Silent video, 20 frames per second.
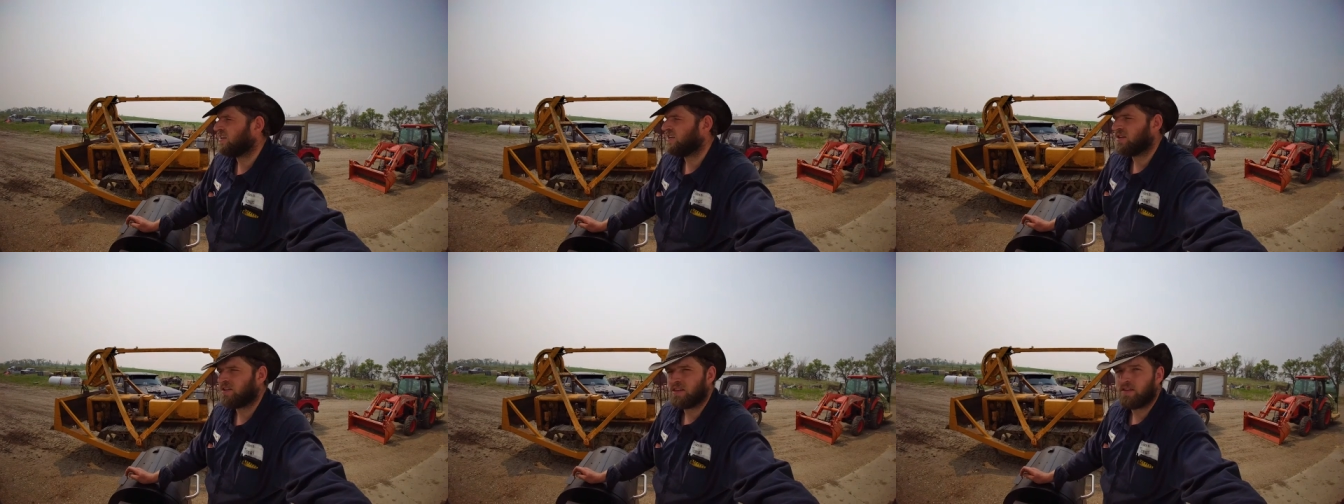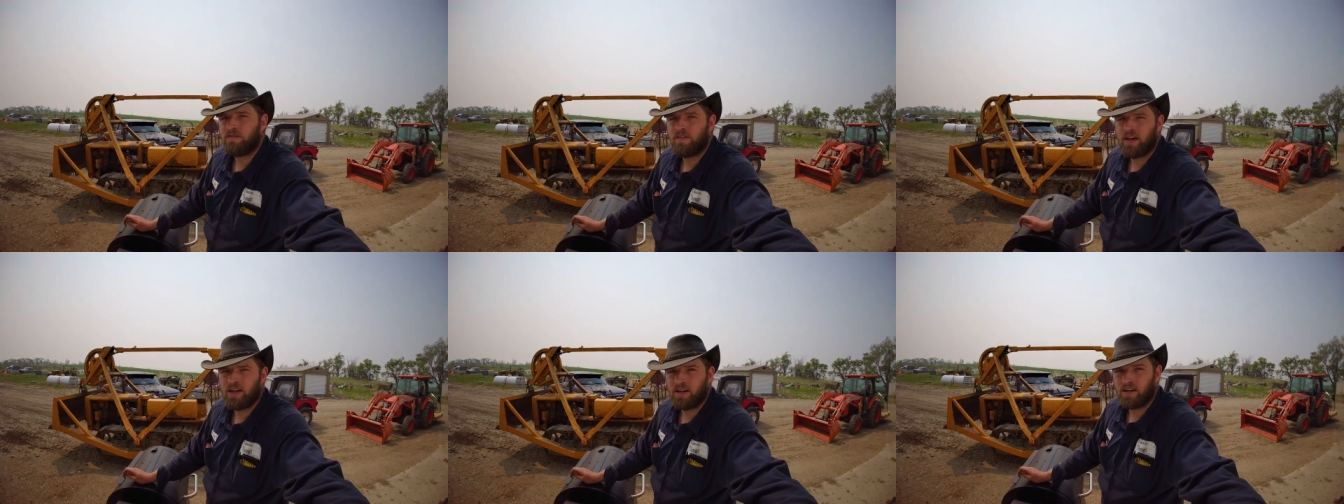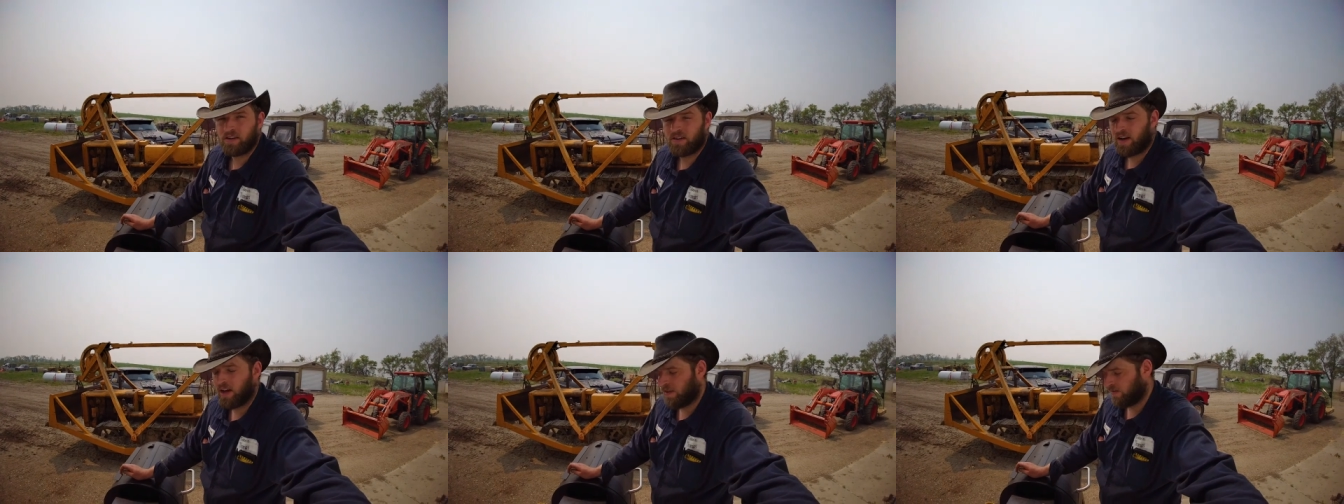They took the
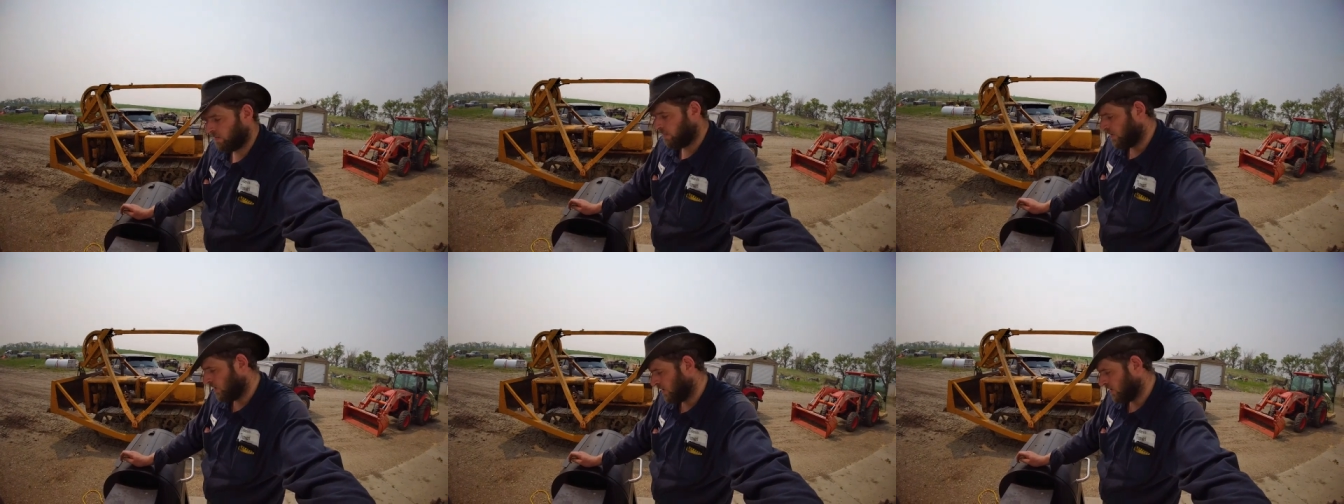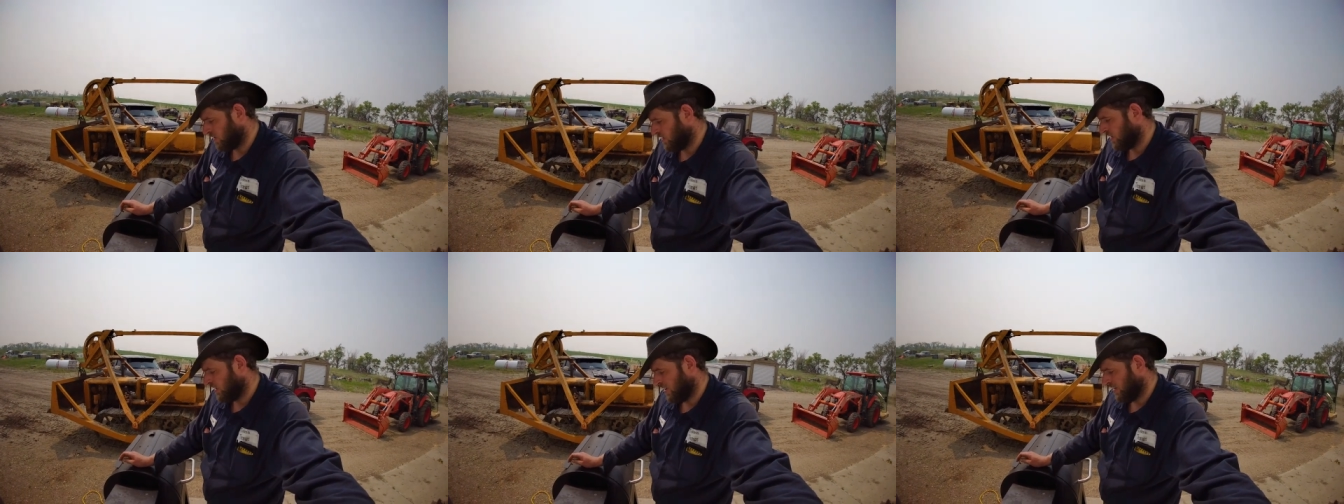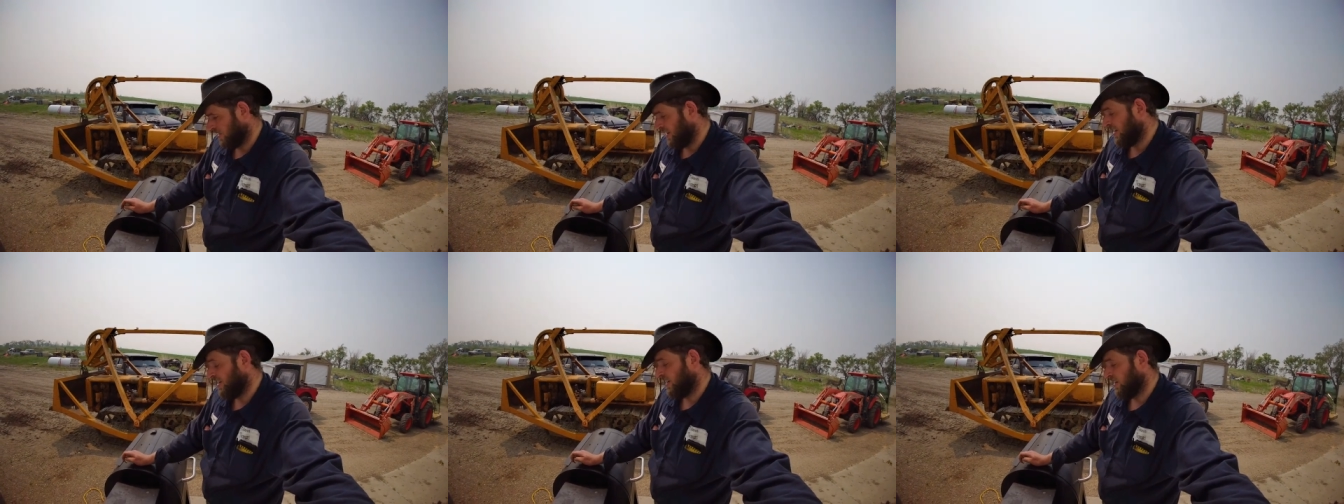final drive apart,
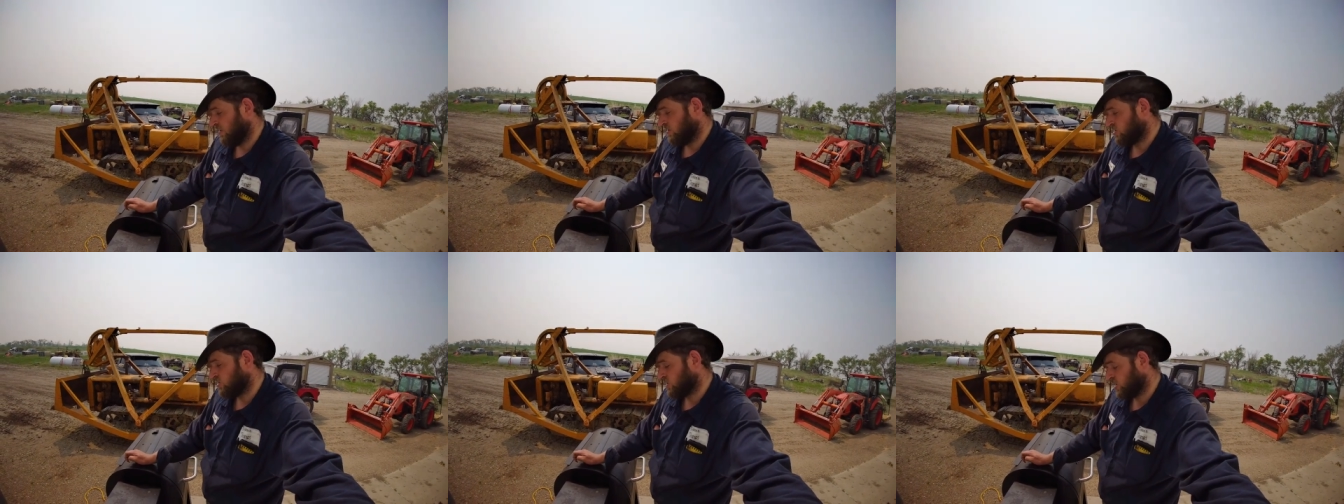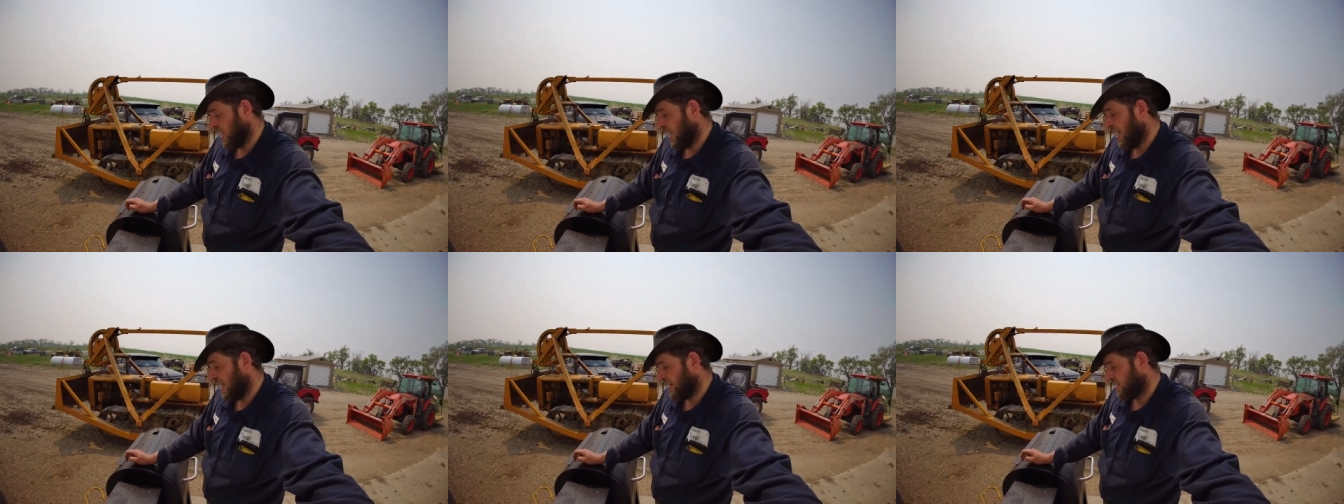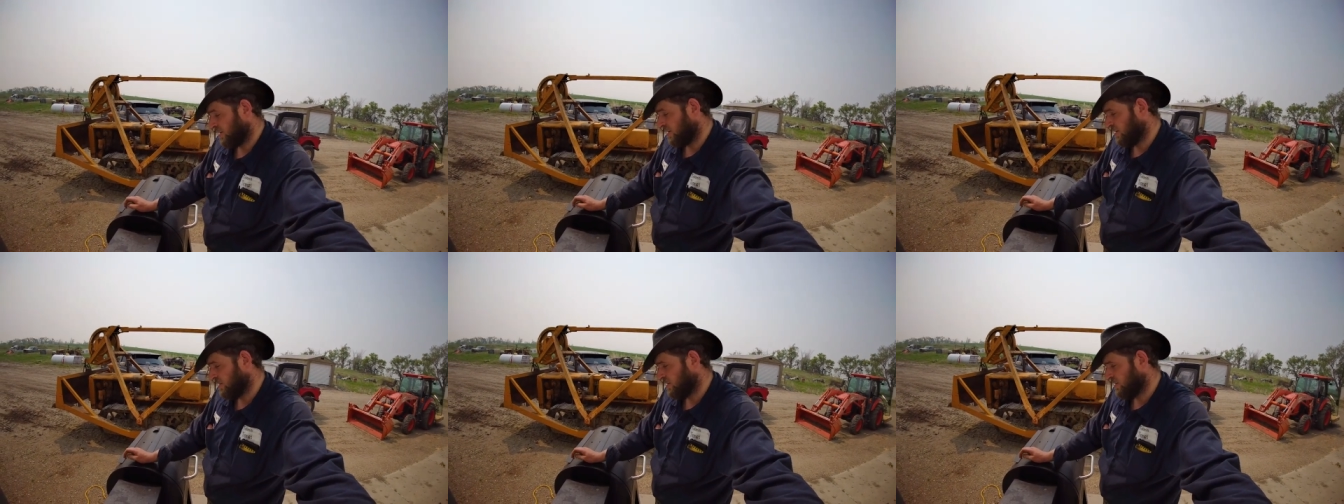and then it sat